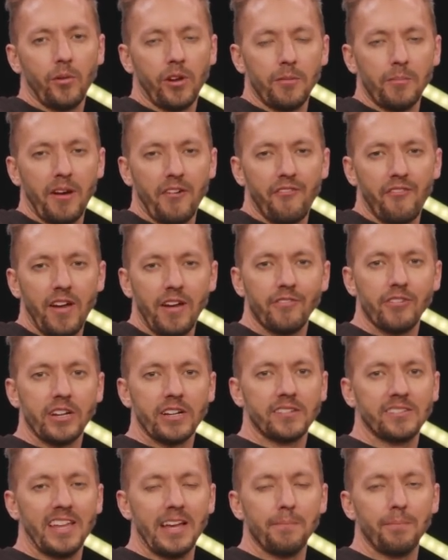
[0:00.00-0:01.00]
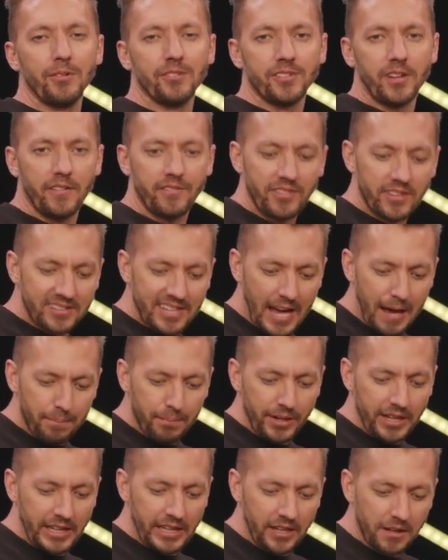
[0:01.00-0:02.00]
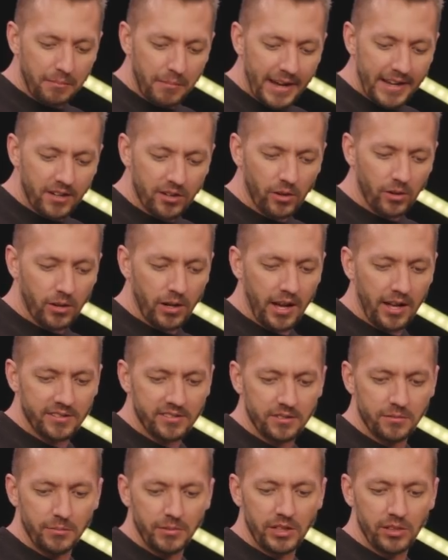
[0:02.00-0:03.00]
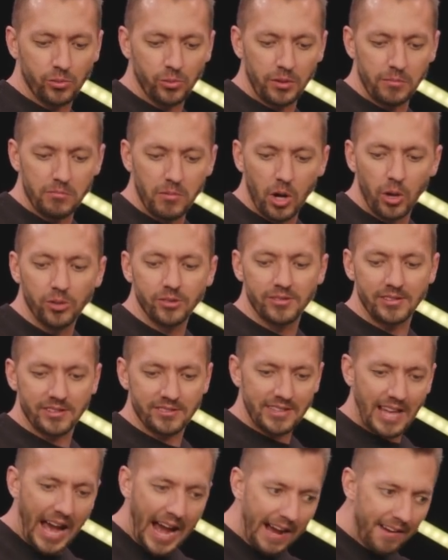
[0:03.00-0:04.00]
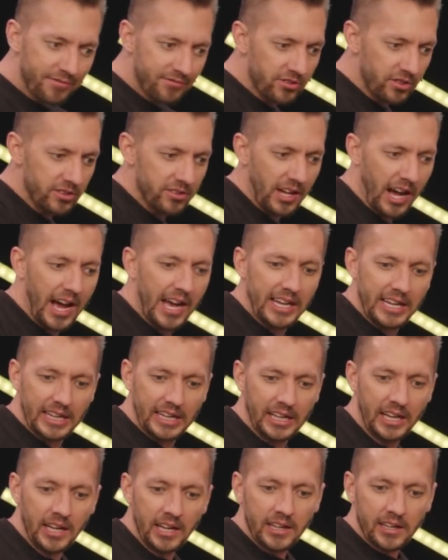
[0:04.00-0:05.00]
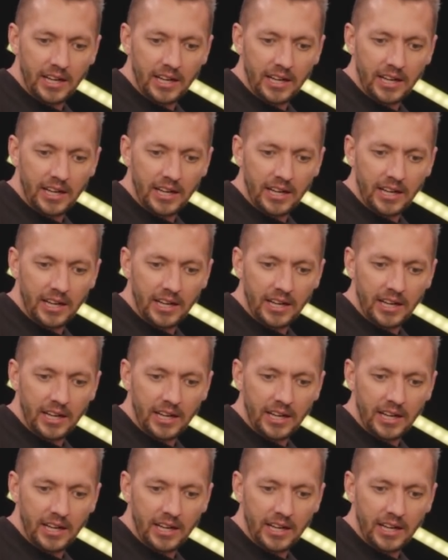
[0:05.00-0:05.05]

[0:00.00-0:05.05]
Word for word: one of my favorite examples of this happening in a microcosm is when Moses, after dying,